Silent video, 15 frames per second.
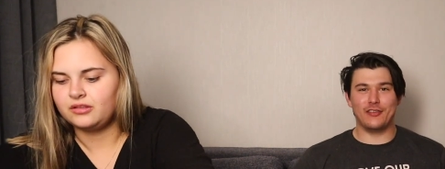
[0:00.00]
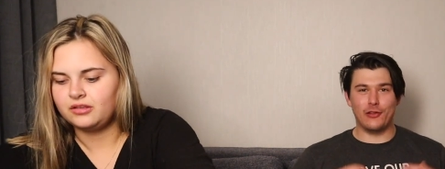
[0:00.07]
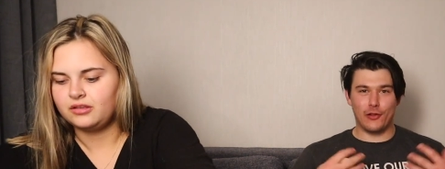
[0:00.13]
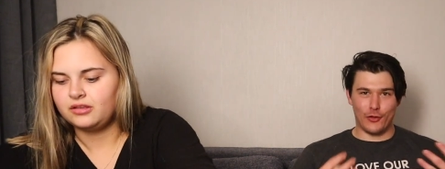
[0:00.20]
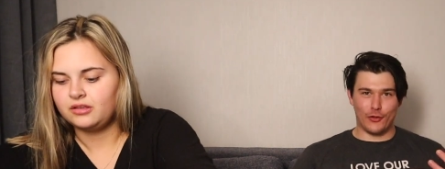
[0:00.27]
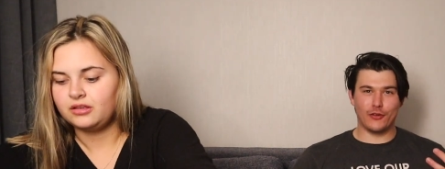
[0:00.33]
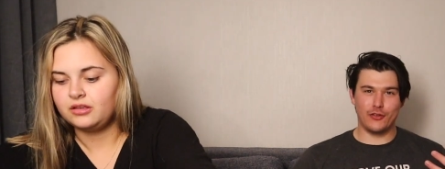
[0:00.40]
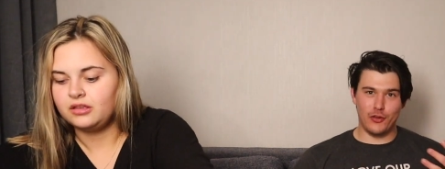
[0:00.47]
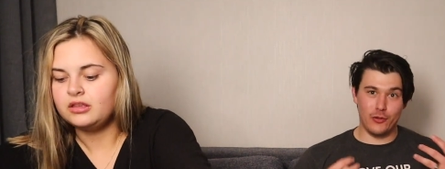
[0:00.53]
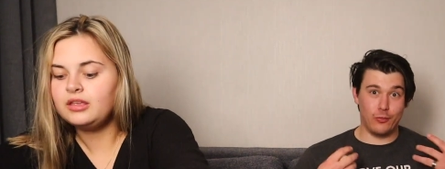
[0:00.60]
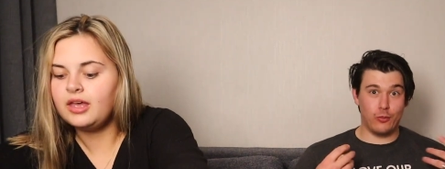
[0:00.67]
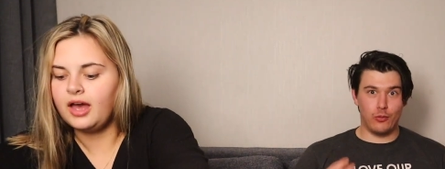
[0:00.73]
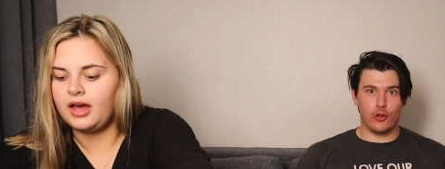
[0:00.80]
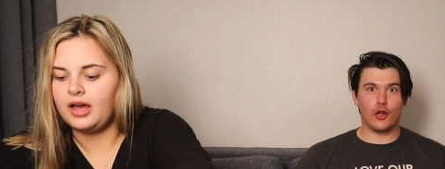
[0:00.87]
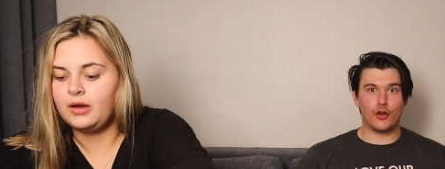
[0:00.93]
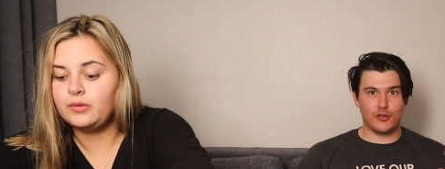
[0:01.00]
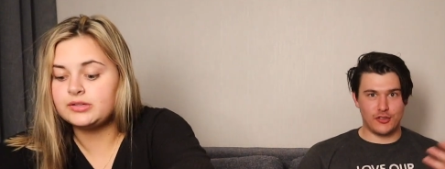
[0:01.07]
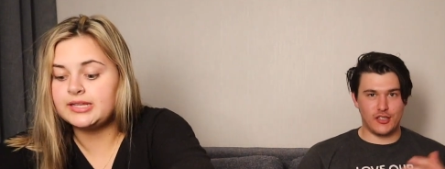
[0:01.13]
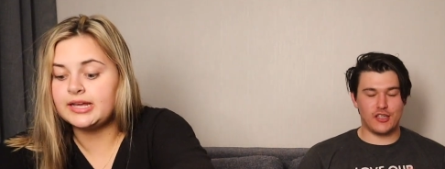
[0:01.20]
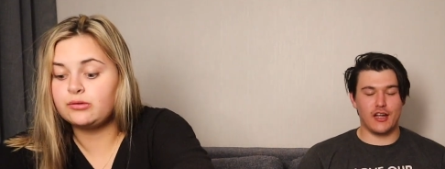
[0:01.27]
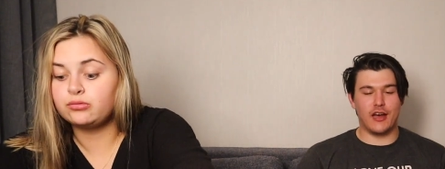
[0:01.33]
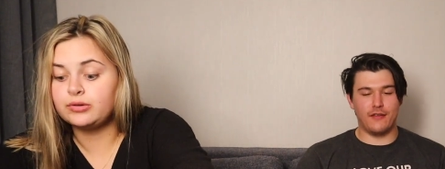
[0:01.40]
Speaker 1: you learn
Speaker 2: learn it was
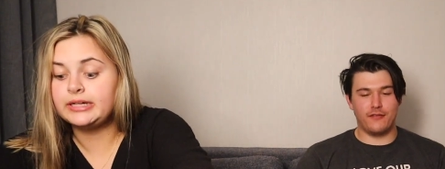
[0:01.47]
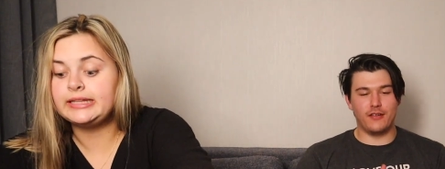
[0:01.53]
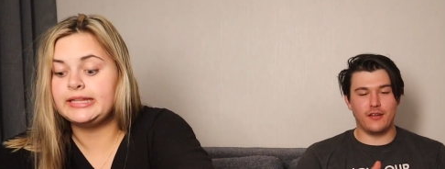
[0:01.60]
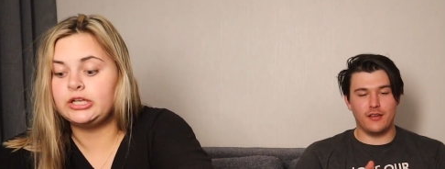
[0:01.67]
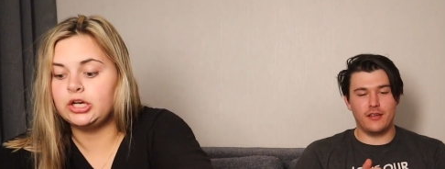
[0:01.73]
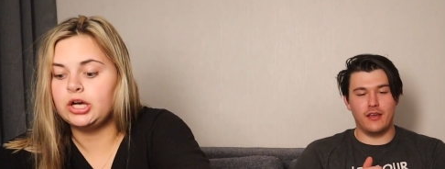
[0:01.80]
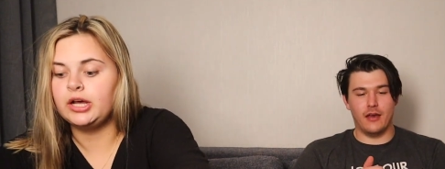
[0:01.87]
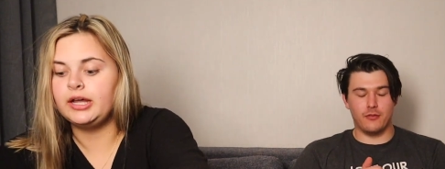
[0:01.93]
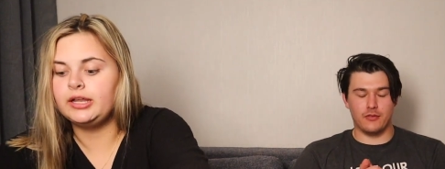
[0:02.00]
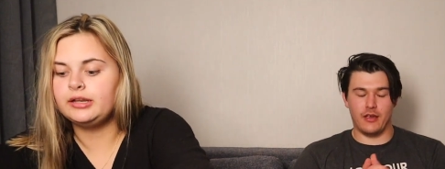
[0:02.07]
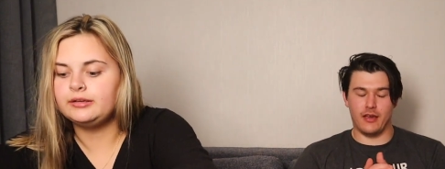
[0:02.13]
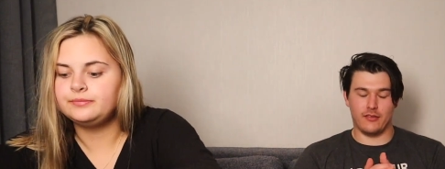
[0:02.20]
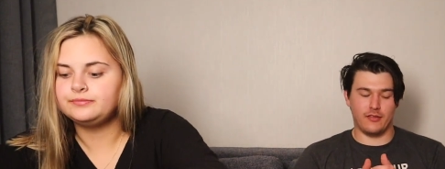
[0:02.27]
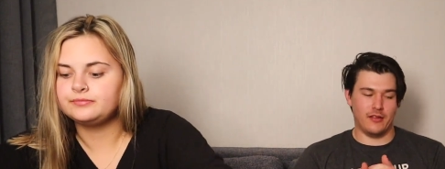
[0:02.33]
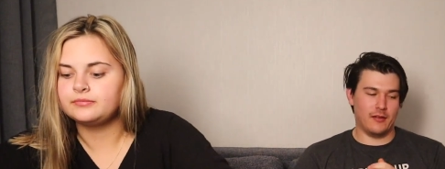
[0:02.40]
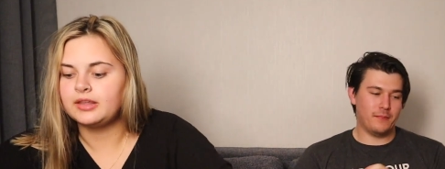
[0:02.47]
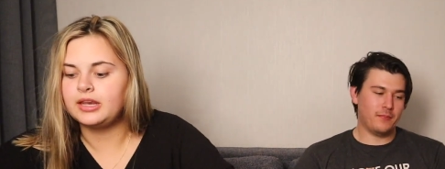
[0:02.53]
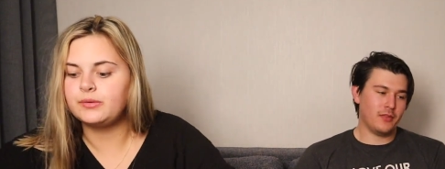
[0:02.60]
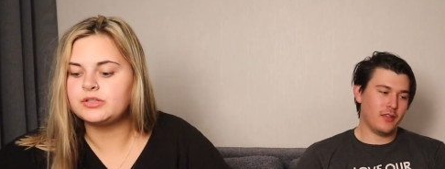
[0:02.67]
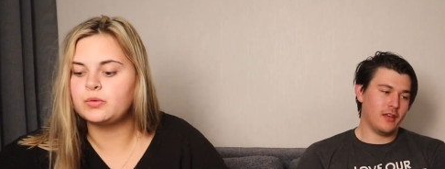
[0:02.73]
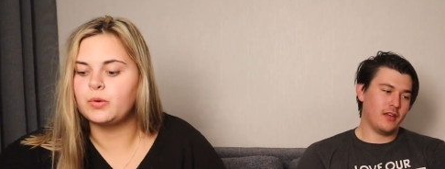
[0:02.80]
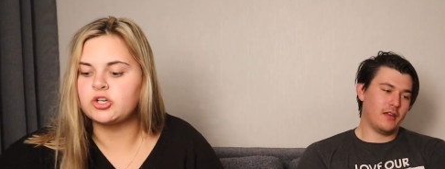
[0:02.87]
like stuff, really good. Yeah, it was excellent. And it
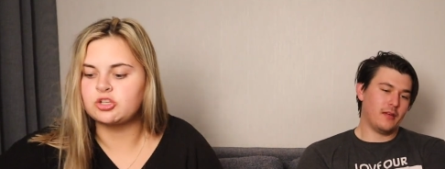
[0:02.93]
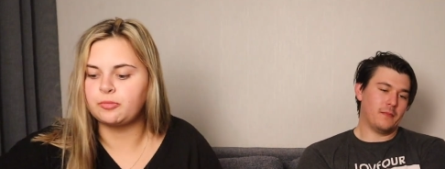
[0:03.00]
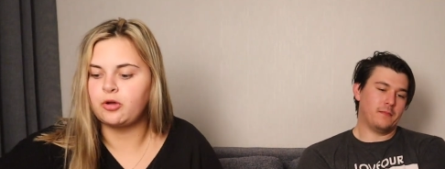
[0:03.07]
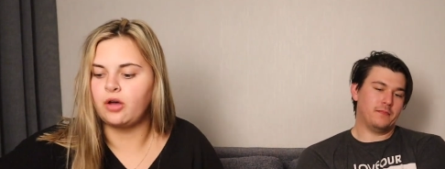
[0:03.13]
was a worship